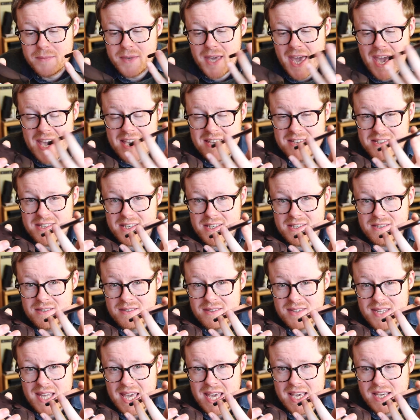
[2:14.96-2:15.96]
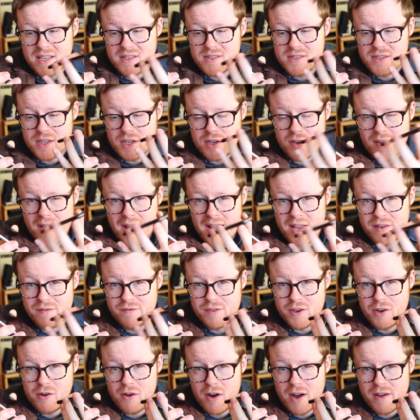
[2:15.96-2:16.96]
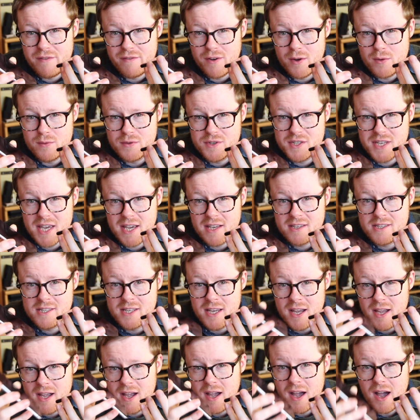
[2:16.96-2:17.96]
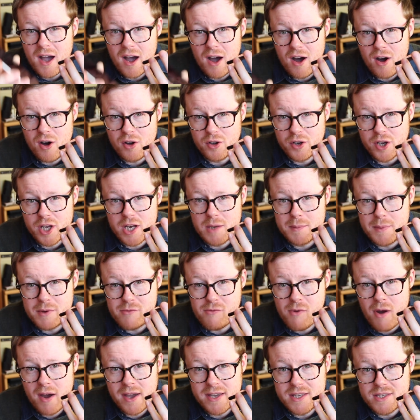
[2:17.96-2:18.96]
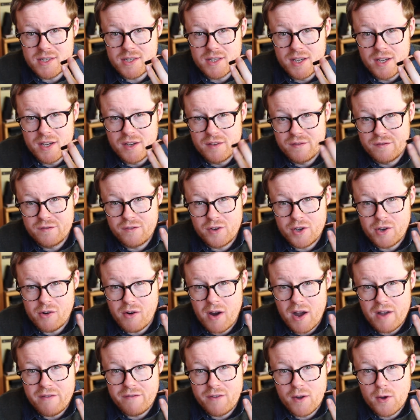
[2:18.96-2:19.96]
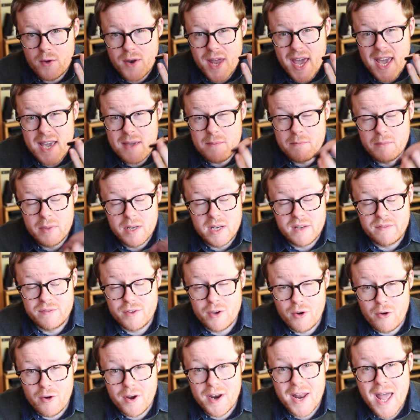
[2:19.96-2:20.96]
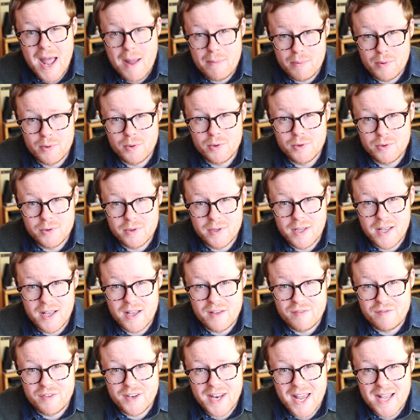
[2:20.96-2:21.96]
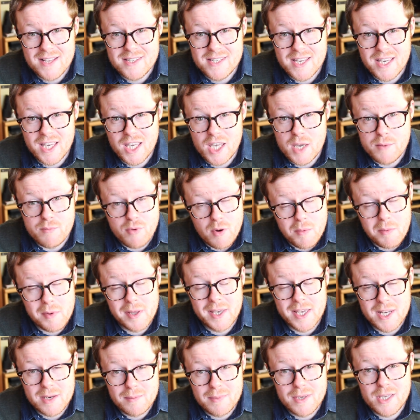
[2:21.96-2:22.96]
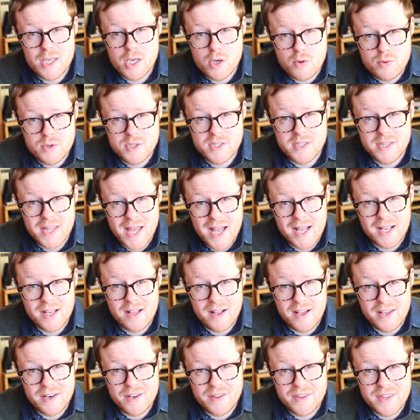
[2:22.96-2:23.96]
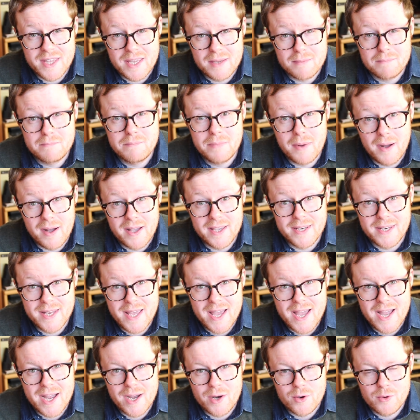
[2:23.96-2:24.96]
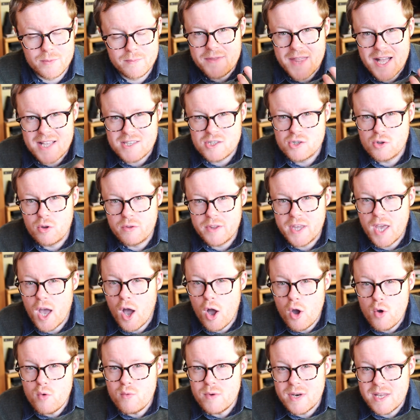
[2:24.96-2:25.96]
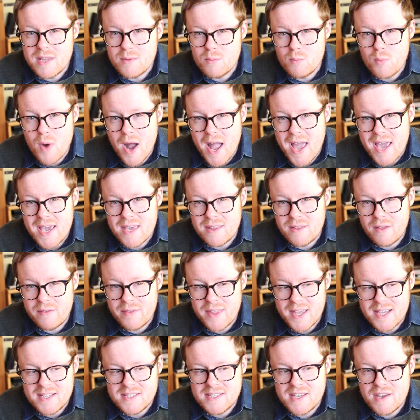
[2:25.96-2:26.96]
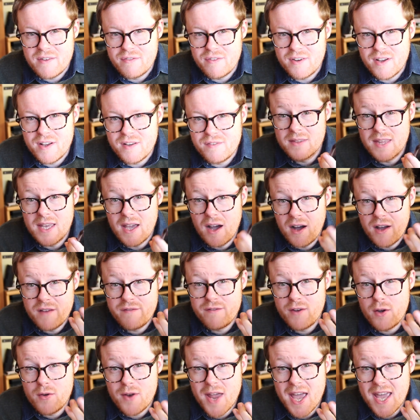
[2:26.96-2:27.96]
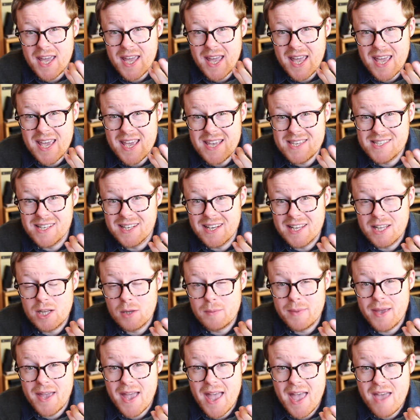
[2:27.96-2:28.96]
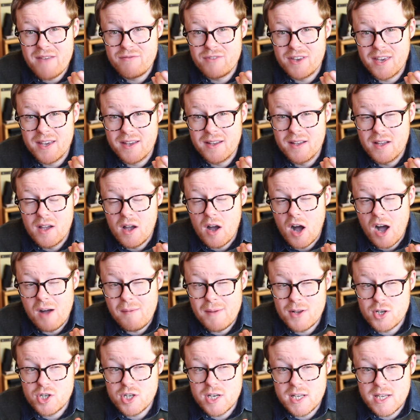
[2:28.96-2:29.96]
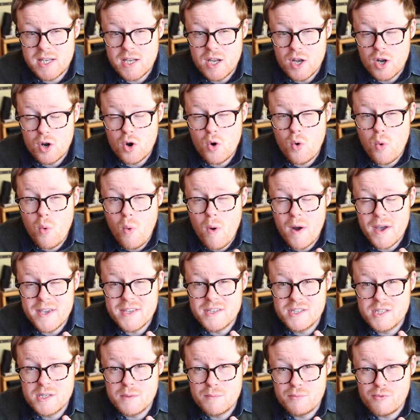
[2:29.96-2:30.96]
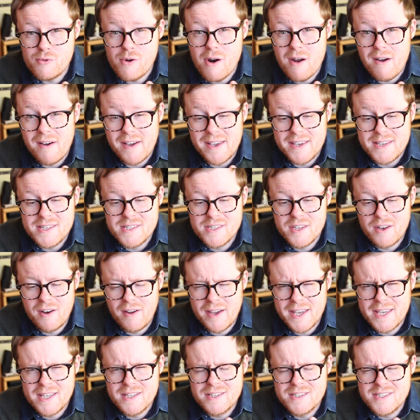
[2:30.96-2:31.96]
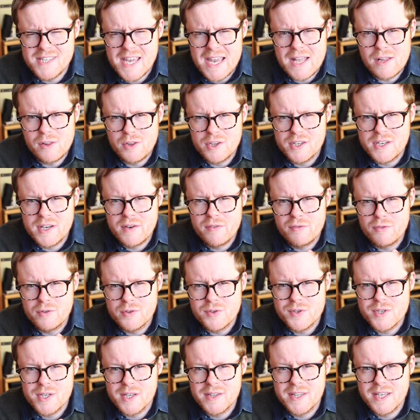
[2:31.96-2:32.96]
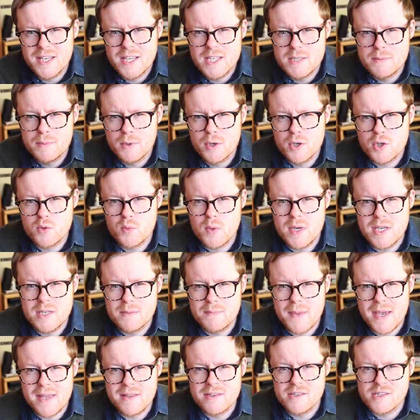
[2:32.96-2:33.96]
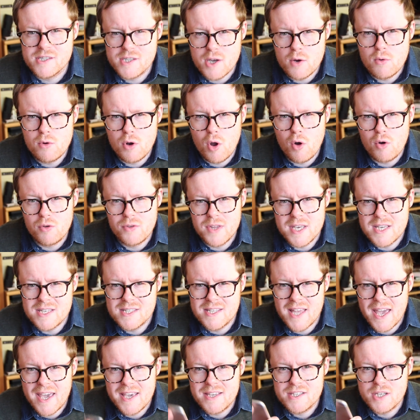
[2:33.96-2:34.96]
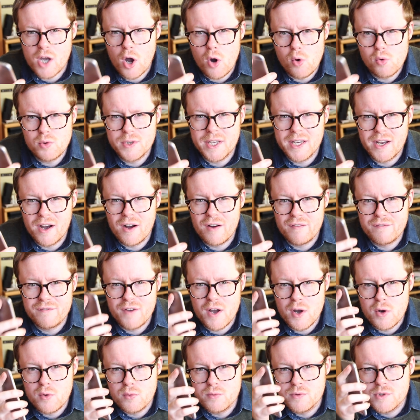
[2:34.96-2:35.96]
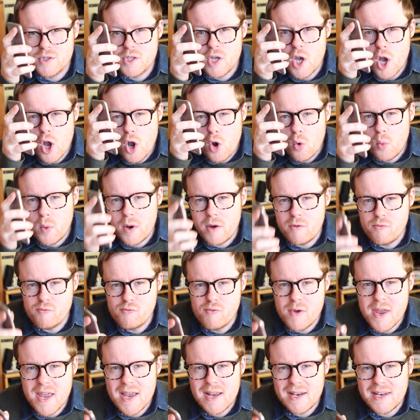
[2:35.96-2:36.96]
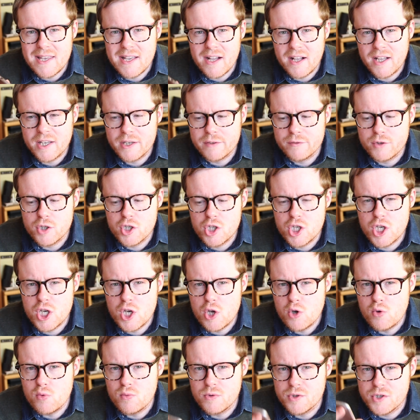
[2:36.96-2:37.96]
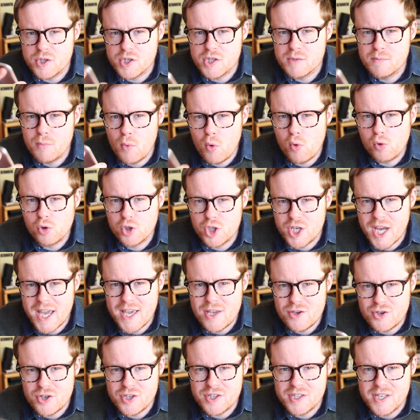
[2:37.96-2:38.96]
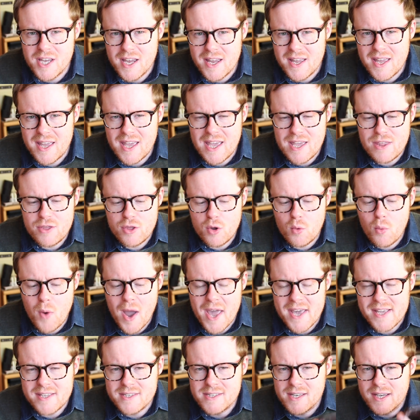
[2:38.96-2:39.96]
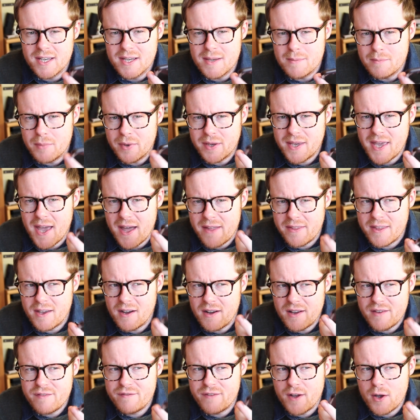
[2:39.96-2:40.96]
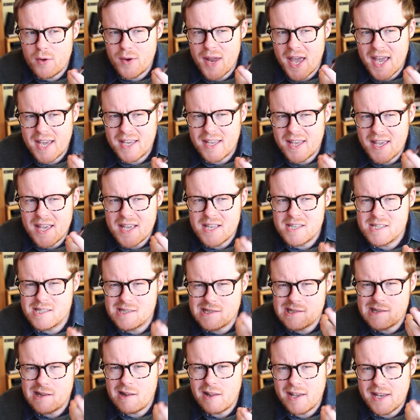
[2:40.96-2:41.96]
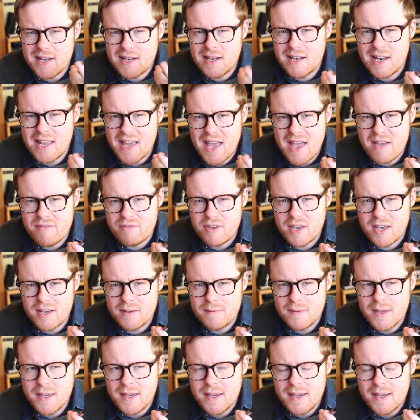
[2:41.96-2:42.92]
cases and things that you had for your iPhone 6 aren't going to be right for your iPhone 8, but if you're an Apple fanatic, you're probably going to be used to that kind of thing by now. That's not the only way that they differ. The iPhone 8 is a little bit heavier. I'm actually quite surprised that I can tell the difference. I think it's because we spend so long these days holding our phones, we're really kind of attuned to small changes in the weight. But yeah, the iPhone 8 is slightly heavier.